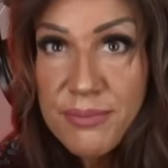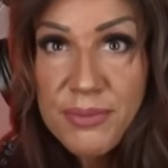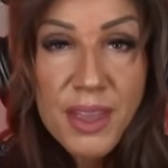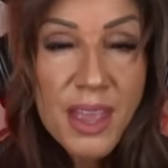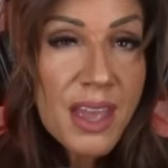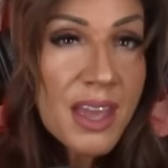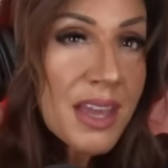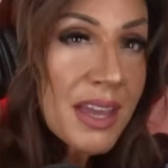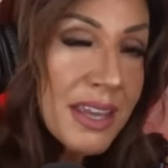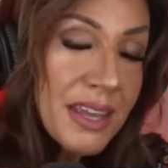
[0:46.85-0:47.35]

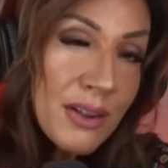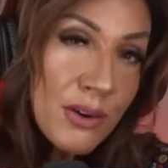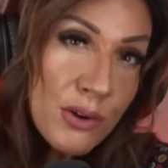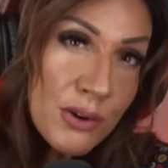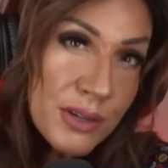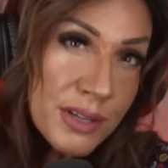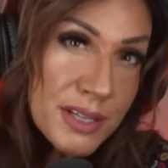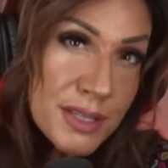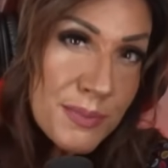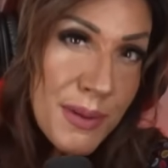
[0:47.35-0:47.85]
He
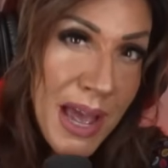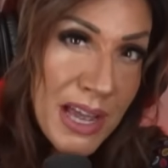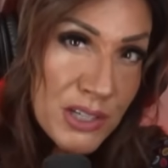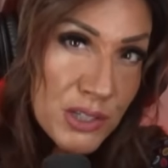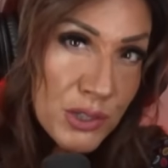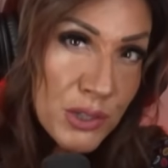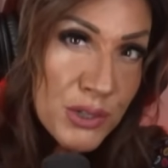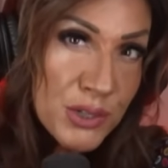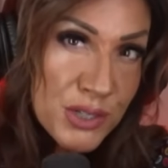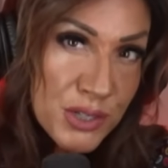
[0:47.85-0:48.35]
earned his
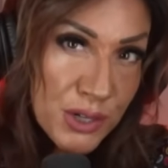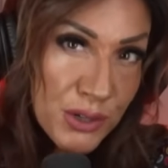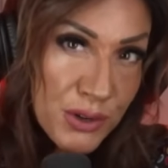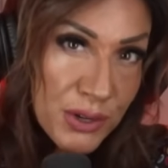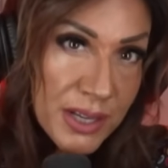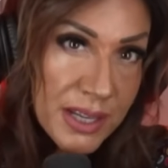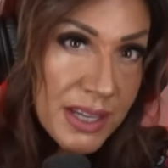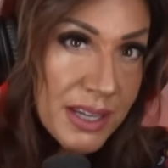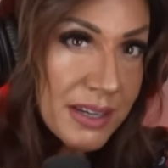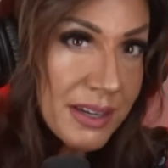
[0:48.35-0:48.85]
bachelor's
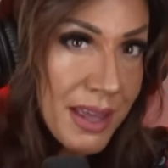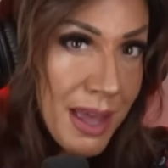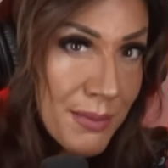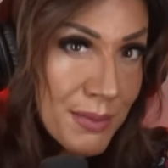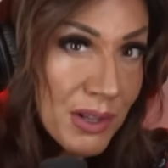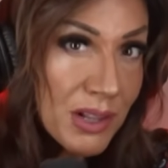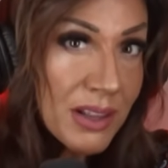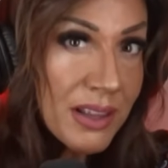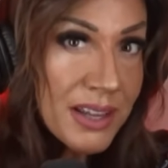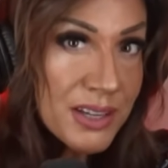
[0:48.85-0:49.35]
degree in
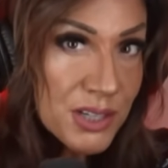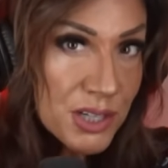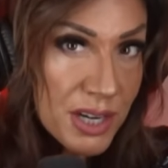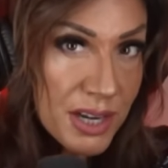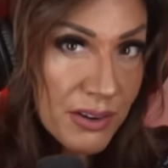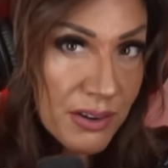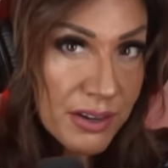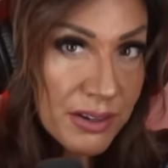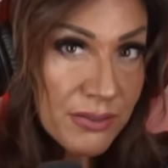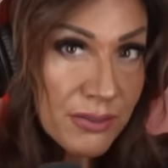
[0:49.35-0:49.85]
chemical
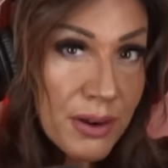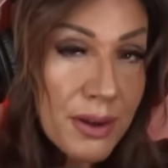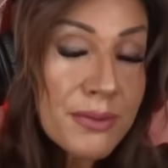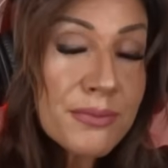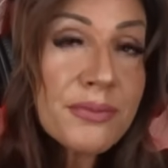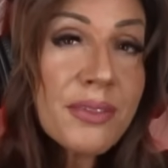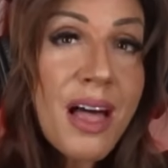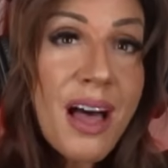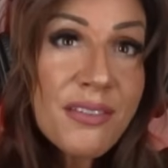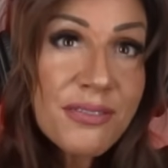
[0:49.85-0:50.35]
engineering
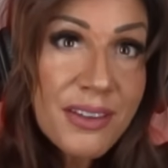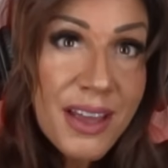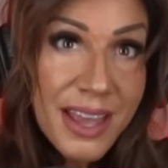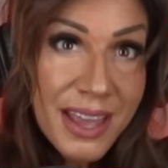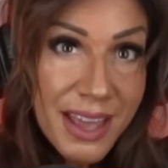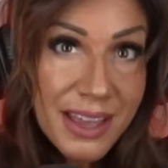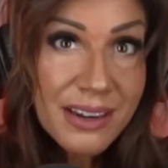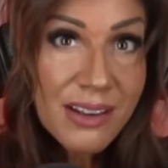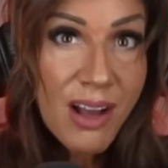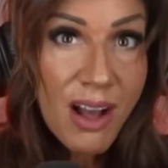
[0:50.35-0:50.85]
from
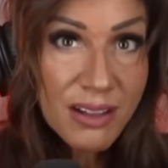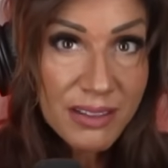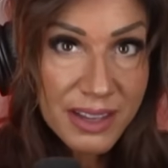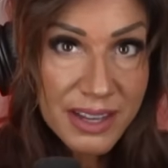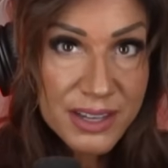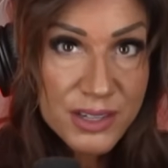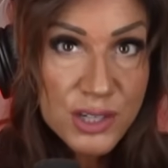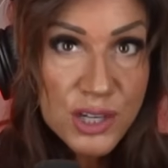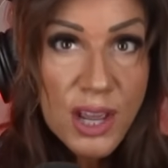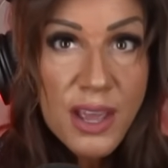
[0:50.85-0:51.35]
Lafayette
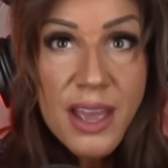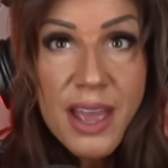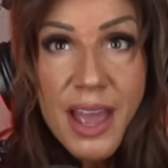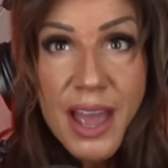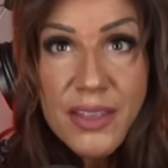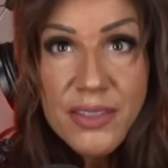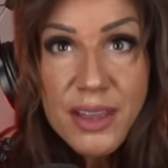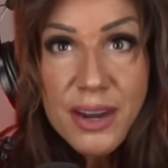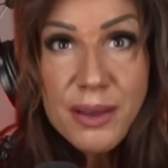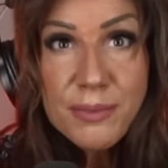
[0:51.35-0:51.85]
College
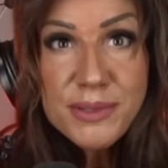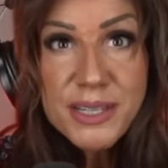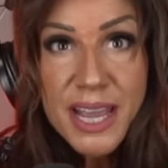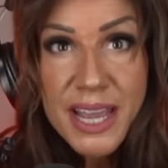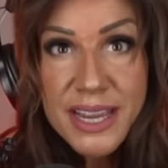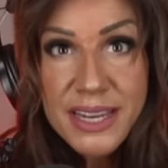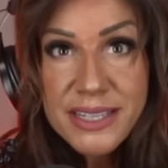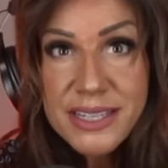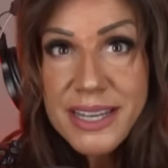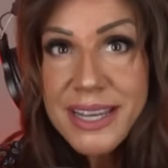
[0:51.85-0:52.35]
and then
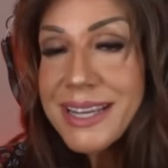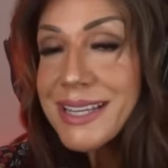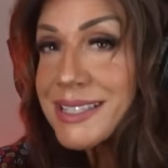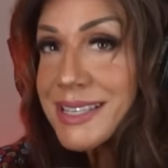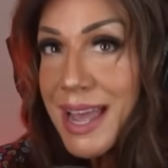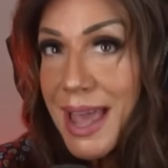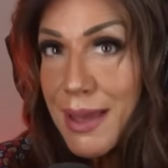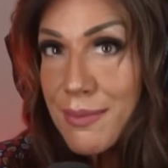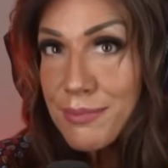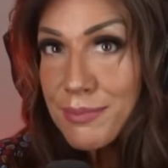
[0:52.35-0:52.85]
obtained his
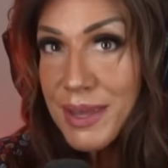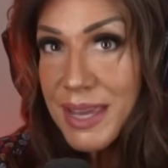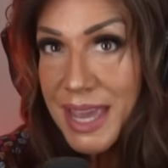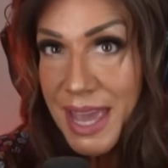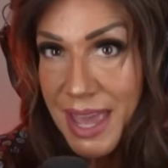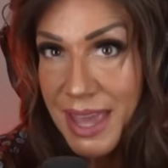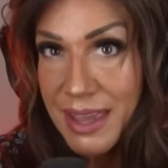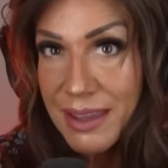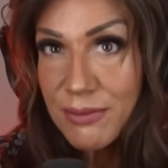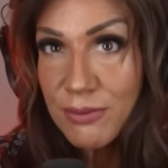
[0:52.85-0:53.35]

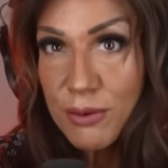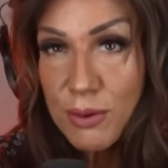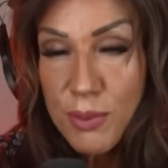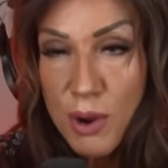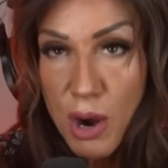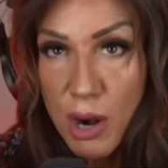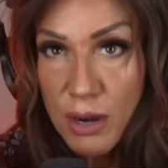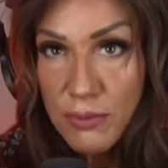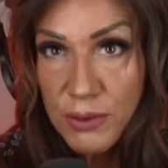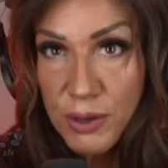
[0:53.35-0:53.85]
MBA from
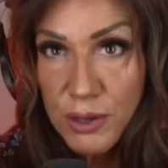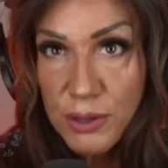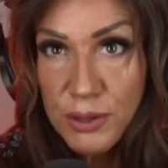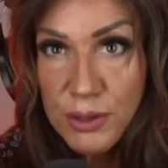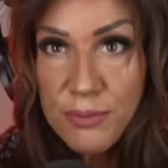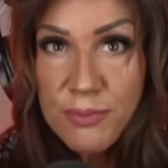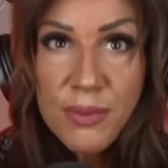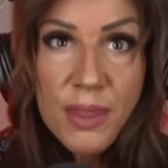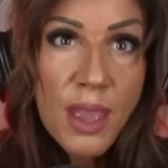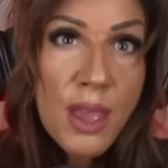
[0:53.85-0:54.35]
Harvard.
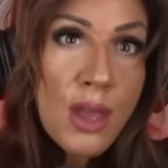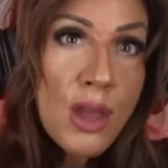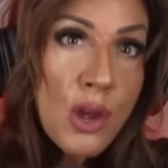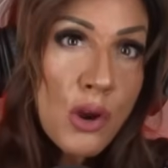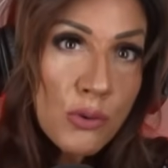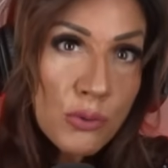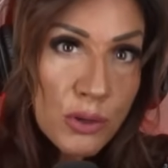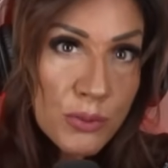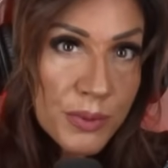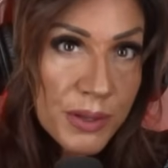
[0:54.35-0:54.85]

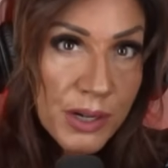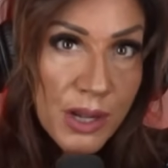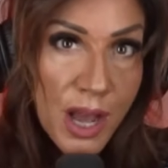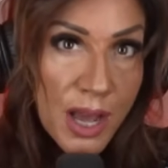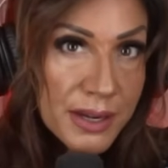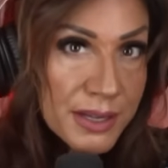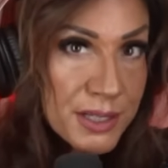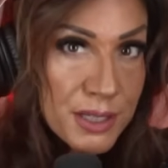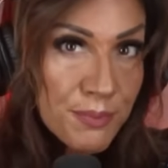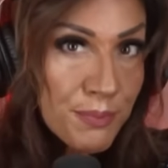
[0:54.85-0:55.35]
Rubin
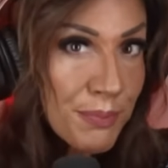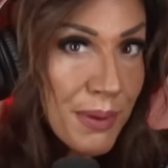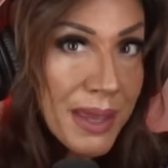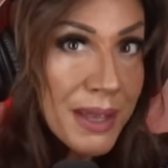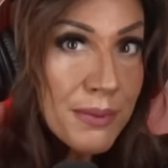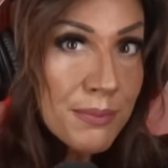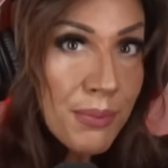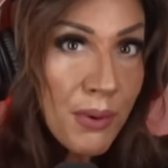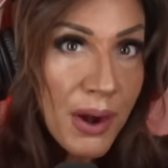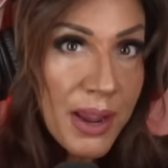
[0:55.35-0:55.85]
got his
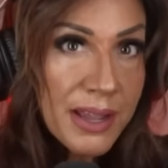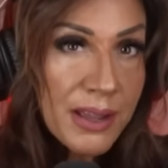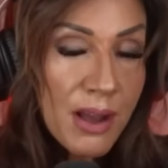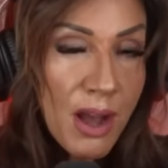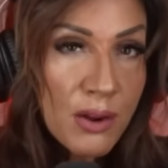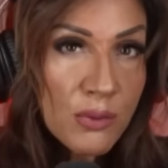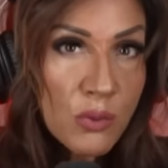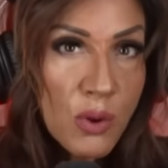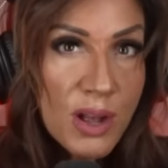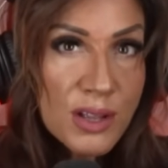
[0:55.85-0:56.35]
big break
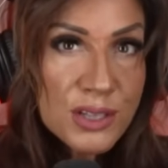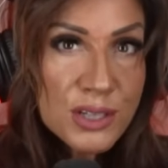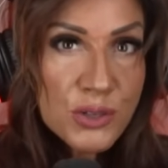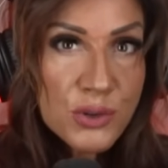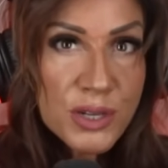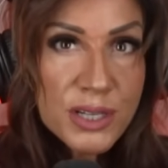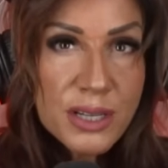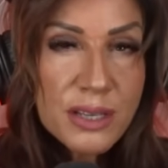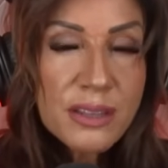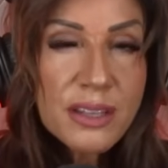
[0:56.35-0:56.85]
on Wall
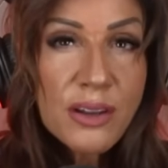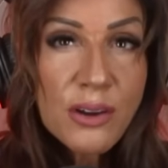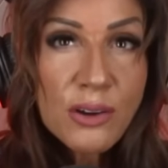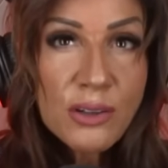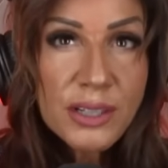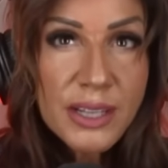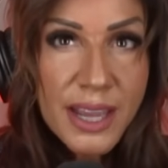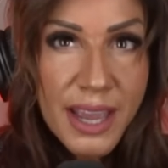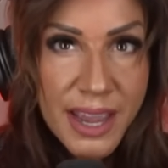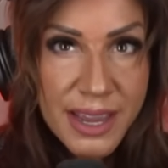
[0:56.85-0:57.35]
Street in the
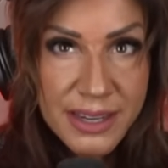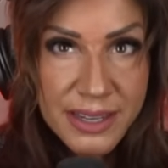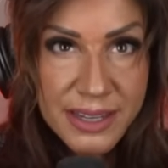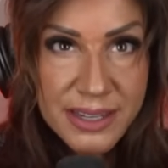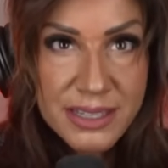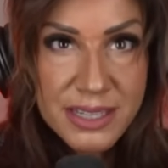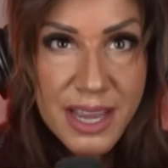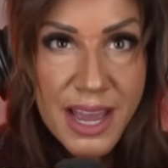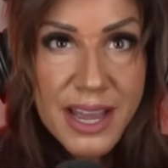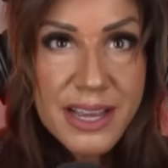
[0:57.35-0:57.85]
early
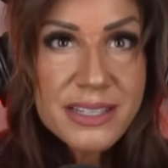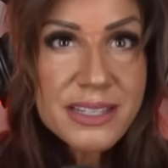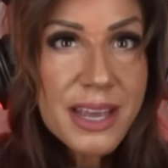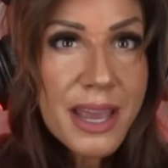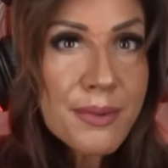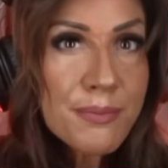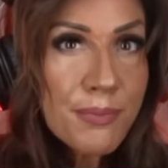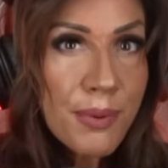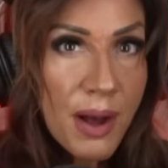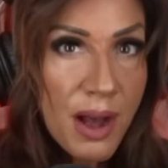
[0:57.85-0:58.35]
80s as
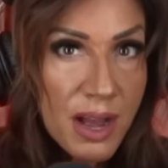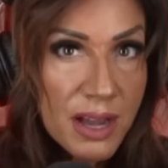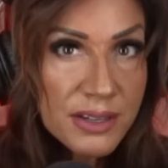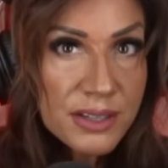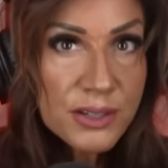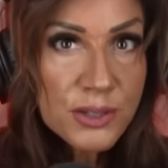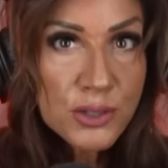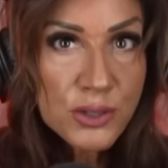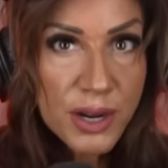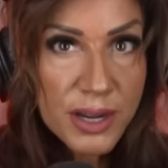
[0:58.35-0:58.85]
a
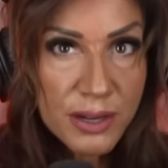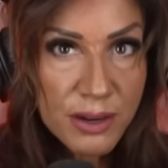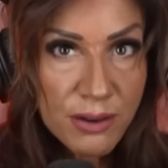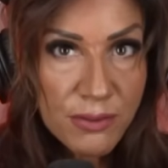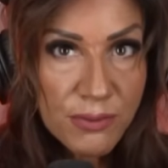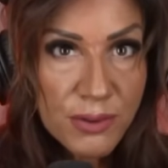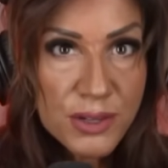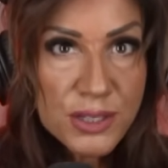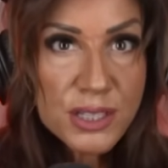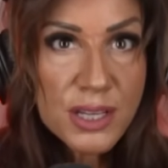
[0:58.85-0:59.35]
bond trader
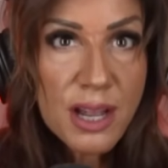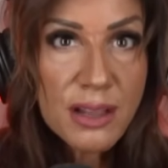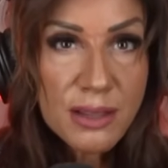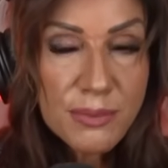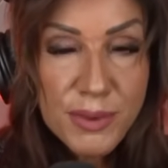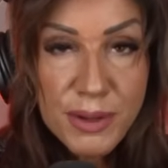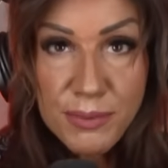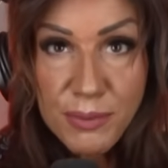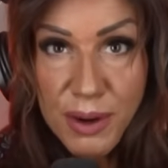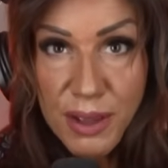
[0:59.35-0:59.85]
for
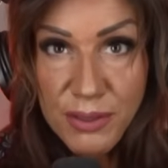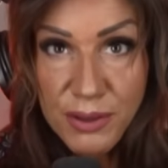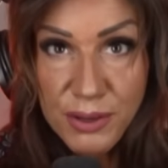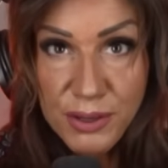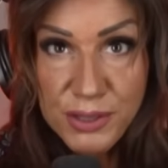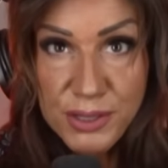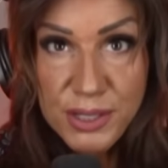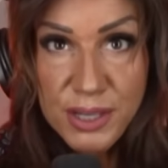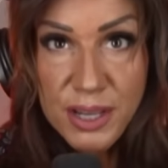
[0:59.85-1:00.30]
Salomon Brothers.